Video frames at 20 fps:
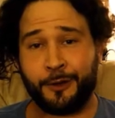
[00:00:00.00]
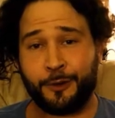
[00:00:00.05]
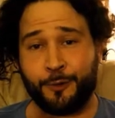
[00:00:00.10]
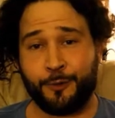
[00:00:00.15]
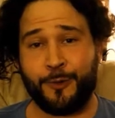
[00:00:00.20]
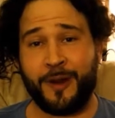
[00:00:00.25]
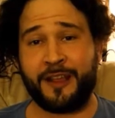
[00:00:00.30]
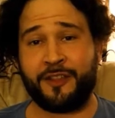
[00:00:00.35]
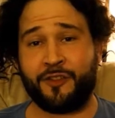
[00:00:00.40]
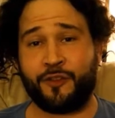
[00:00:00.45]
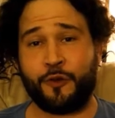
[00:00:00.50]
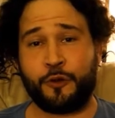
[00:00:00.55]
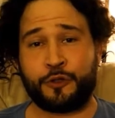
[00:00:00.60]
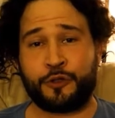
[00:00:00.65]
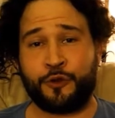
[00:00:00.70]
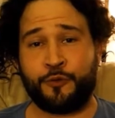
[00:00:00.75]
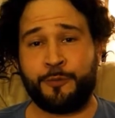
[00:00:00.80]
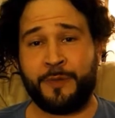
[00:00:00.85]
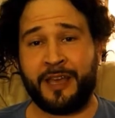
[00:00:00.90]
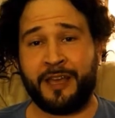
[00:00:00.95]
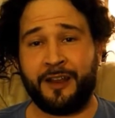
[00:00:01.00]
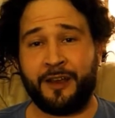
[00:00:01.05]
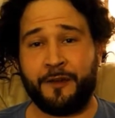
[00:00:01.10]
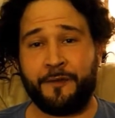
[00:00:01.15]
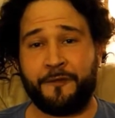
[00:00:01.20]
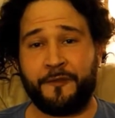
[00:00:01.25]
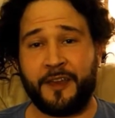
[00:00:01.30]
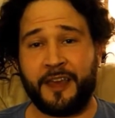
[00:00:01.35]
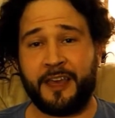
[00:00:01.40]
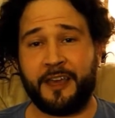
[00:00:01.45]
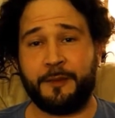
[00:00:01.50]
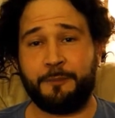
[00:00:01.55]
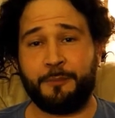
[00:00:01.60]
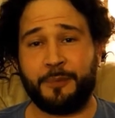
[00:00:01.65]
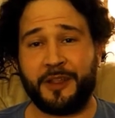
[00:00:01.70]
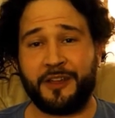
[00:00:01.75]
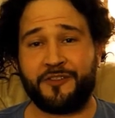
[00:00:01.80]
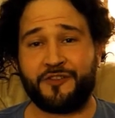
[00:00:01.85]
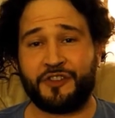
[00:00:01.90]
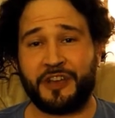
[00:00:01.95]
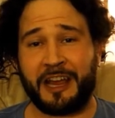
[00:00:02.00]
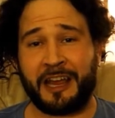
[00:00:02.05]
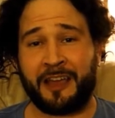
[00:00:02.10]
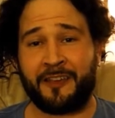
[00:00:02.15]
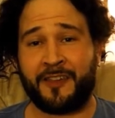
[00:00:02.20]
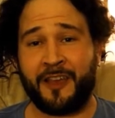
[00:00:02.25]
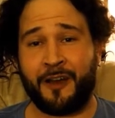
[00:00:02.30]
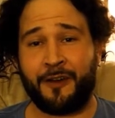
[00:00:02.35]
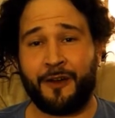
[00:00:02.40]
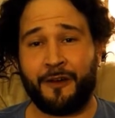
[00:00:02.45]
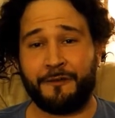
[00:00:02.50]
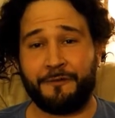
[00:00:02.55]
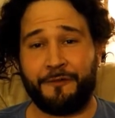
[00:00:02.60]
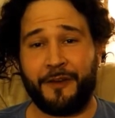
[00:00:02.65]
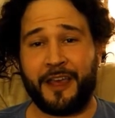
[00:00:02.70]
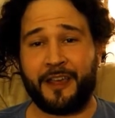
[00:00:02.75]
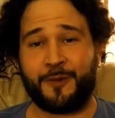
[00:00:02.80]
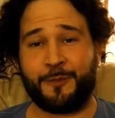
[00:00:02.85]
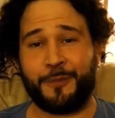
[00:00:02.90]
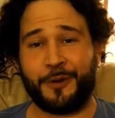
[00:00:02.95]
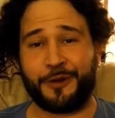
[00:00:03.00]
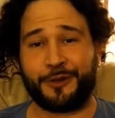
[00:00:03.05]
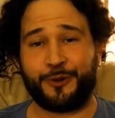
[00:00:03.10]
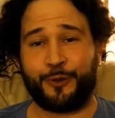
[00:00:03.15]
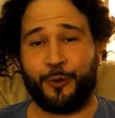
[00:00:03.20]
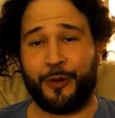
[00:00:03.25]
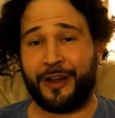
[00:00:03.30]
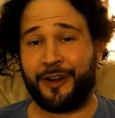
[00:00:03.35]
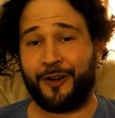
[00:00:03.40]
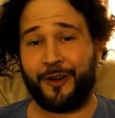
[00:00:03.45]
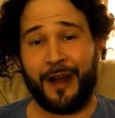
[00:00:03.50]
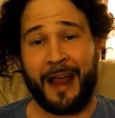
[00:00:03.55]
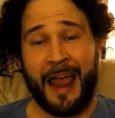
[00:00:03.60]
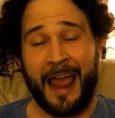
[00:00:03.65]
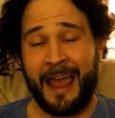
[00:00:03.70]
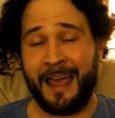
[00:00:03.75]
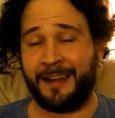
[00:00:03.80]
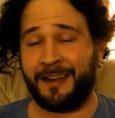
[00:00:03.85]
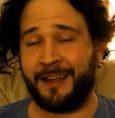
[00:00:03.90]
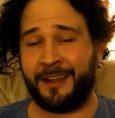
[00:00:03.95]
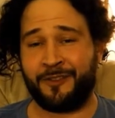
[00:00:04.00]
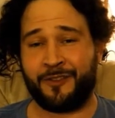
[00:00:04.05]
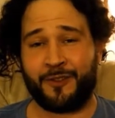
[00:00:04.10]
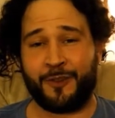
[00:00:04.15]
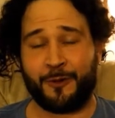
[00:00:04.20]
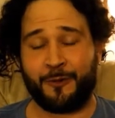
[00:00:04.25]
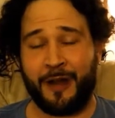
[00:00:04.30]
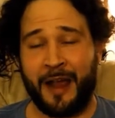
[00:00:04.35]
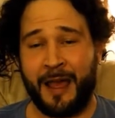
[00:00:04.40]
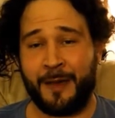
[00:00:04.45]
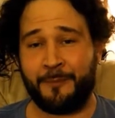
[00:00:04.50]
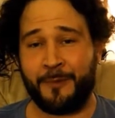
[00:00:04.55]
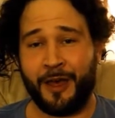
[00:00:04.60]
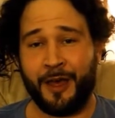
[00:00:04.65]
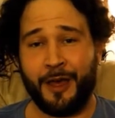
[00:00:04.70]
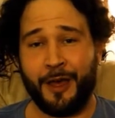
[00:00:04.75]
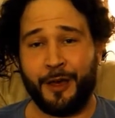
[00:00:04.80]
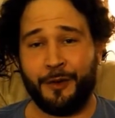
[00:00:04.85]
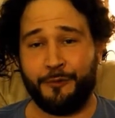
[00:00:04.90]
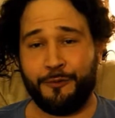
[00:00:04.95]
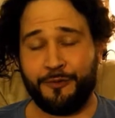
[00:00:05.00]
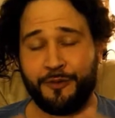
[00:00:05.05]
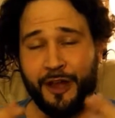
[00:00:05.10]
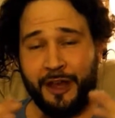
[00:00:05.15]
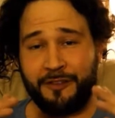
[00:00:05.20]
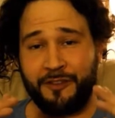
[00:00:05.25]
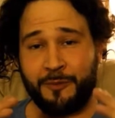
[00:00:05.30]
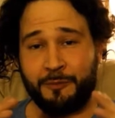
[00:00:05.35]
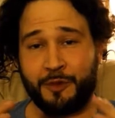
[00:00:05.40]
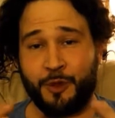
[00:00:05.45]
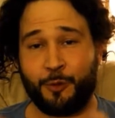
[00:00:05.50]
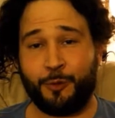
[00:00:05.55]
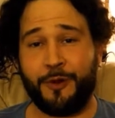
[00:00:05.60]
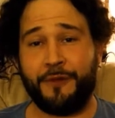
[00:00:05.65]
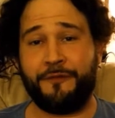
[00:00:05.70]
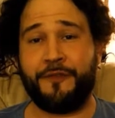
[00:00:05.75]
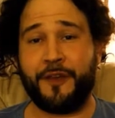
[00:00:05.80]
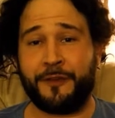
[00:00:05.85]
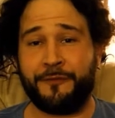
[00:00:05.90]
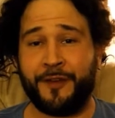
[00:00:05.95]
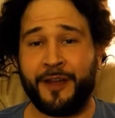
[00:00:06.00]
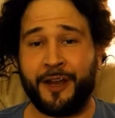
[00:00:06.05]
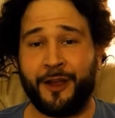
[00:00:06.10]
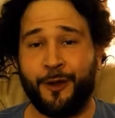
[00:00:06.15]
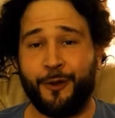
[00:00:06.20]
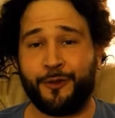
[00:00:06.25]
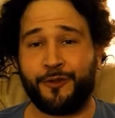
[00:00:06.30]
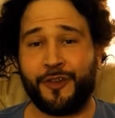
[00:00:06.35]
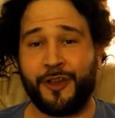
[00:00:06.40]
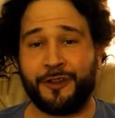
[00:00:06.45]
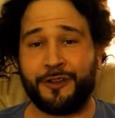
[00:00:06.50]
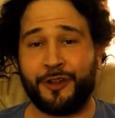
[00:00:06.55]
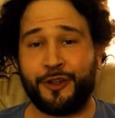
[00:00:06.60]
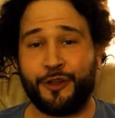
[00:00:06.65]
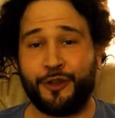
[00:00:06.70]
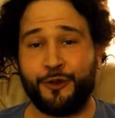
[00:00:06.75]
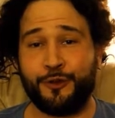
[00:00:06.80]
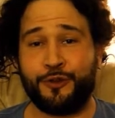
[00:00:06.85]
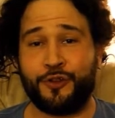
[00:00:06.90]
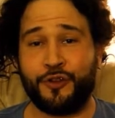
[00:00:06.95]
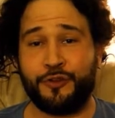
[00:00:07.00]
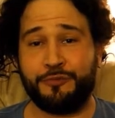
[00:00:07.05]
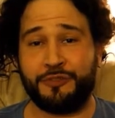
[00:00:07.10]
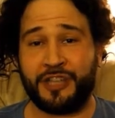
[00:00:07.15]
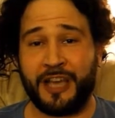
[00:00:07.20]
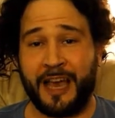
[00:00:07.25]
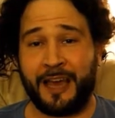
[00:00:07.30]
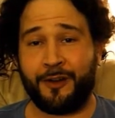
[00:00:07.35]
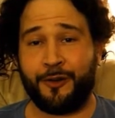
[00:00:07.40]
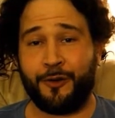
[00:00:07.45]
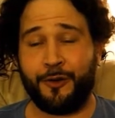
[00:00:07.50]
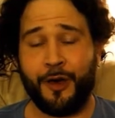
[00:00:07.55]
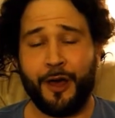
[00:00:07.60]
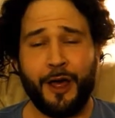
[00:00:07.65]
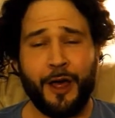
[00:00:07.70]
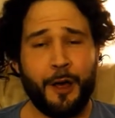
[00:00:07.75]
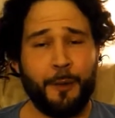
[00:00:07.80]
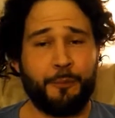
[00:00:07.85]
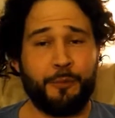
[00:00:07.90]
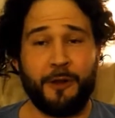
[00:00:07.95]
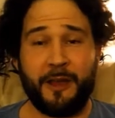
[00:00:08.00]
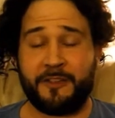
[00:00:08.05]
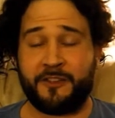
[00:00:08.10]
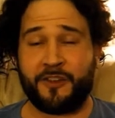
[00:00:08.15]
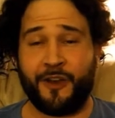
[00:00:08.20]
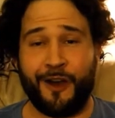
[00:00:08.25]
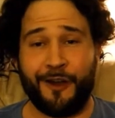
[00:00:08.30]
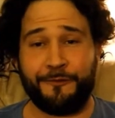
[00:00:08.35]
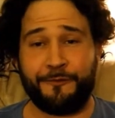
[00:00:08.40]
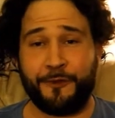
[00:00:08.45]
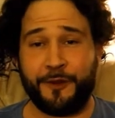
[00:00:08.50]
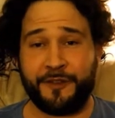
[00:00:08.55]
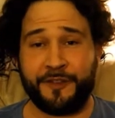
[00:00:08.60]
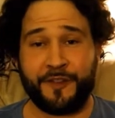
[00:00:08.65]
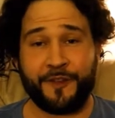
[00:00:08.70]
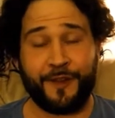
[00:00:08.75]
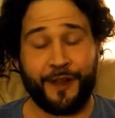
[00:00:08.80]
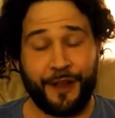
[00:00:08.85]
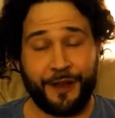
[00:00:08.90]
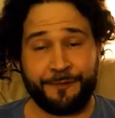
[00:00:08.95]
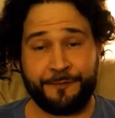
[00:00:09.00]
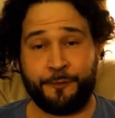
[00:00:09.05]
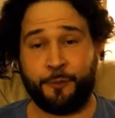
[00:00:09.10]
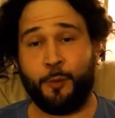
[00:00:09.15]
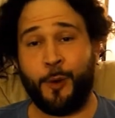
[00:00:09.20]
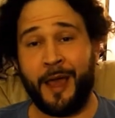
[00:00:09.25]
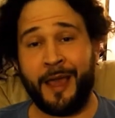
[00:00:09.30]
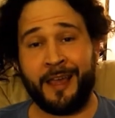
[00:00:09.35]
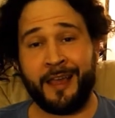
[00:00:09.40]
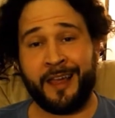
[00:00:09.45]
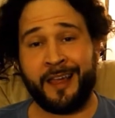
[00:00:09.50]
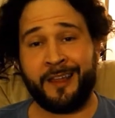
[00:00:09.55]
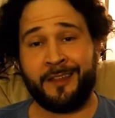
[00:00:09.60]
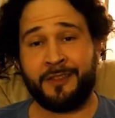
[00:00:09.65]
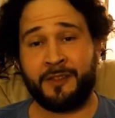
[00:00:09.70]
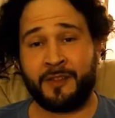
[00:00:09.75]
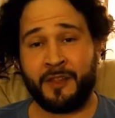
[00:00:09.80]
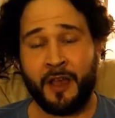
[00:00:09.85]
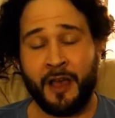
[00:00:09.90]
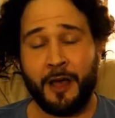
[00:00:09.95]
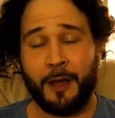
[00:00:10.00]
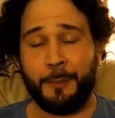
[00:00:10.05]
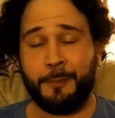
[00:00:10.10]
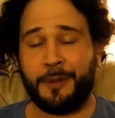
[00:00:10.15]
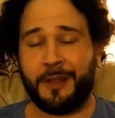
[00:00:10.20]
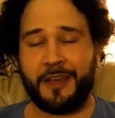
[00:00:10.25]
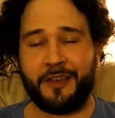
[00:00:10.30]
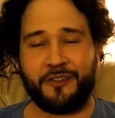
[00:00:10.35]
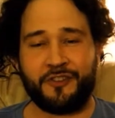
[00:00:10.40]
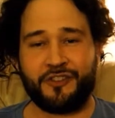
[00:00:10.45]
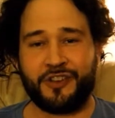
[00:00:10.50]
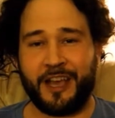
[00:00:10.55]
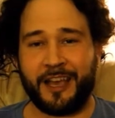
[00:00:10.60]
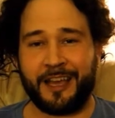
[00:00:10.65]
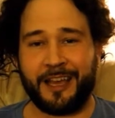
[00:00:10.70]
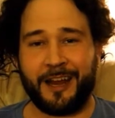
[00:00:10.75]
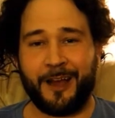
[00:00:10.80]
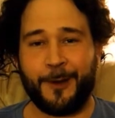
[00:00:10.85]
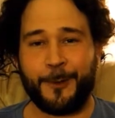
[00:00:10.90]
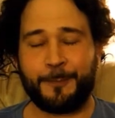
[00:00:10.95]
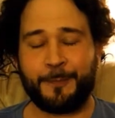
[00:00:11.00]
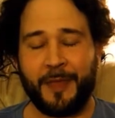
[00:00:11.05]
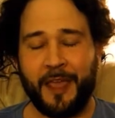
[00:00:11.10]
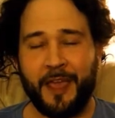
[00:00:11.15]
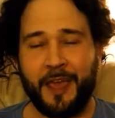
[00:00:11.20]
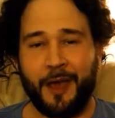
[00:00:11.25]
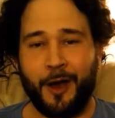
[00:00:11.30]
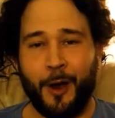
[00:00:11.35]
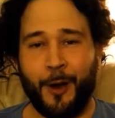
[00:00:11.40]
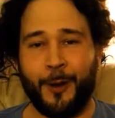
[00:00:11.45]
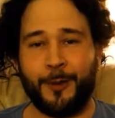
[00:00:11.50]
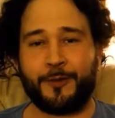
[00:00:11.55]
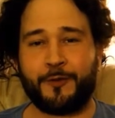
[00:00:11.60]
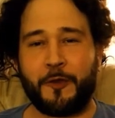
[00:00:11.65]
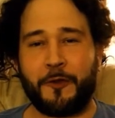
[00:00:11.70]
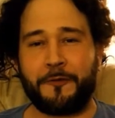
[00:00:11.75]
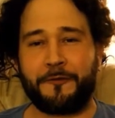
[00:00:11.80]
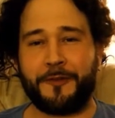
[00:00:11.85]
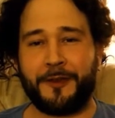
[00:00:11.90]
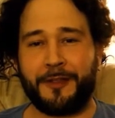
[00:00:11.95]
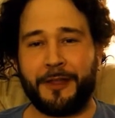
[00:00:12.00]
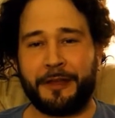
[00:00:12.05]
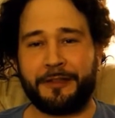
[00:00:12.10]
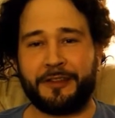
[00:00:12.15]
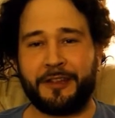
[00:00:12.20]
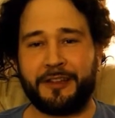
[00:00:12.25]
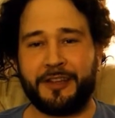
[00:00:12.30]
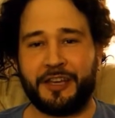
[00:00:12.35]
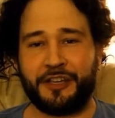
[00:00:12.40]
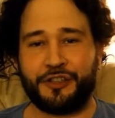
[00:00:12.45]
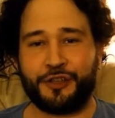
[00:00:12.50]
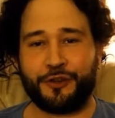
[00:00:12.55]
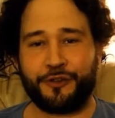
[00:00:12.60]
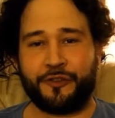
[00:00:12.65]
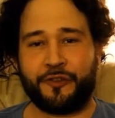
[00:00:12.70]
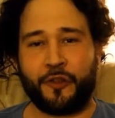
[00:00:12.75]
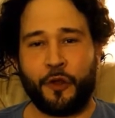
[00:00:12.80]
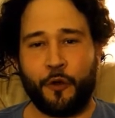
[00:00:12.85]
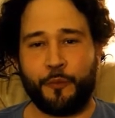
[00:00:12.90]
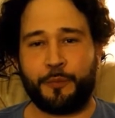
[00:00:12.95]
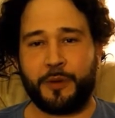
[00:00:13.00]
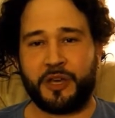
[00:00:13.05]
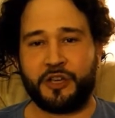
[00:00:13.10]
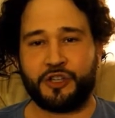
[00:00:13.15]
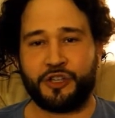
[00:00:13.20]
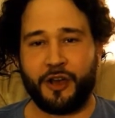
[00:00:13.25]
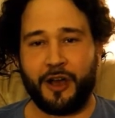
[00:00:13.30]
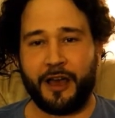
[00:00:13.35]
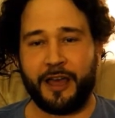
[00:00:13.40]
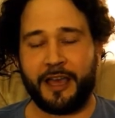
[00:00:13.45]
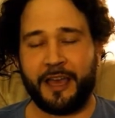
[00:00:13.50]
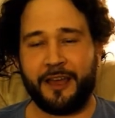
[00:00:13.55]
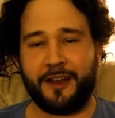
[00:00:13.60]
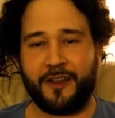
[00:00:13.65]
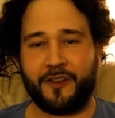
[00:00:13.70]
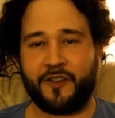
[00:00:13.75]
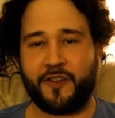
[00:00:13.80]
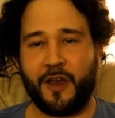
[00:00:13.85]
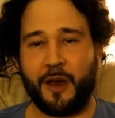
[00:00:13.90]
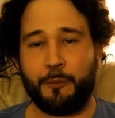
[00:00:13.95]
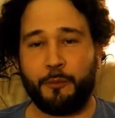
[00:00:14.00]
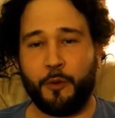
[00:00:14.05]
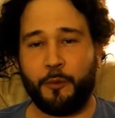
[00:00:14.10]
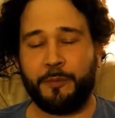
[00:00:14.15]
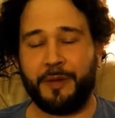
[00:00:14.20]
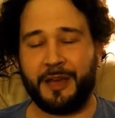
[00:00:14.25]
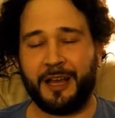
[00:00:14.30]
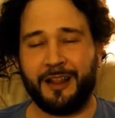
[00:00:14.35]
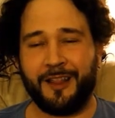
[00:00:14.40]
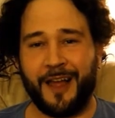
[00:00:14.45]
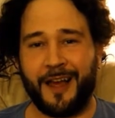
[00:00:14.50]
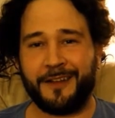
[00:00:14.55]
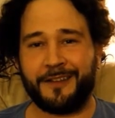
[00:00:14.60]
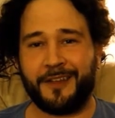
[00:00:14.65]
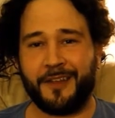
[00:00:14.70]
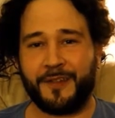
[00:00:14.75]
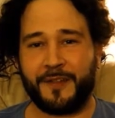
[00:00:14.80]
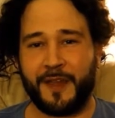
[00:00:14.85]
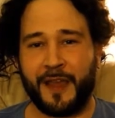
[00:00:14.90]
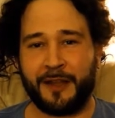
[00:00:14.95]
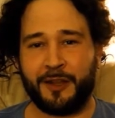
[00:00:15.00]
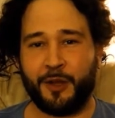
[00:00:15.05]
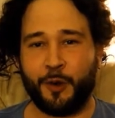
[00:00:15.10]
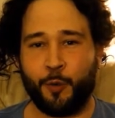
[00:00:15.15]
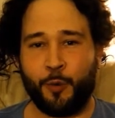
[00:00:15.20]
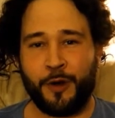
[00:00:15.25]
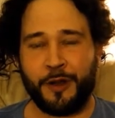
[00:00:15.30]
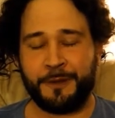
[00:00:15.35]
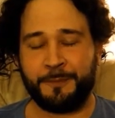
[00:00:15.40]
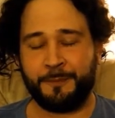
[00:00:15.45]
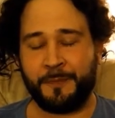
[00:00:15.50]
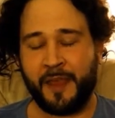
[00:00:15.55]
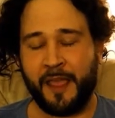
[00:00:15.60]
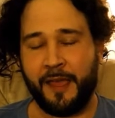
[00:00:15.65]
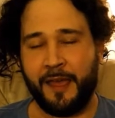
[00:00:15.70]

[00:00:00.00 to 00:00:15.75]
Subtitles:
Great social media feed. Please check us out on Facebook, Twitter, and Instagram. We've got some terrific videos on the YouTube channel, press conference stuff, weigh-ins. Please check it out. Also, if you like the t-shirts, don't be shy. Hit us up. We'll be glad to send you one.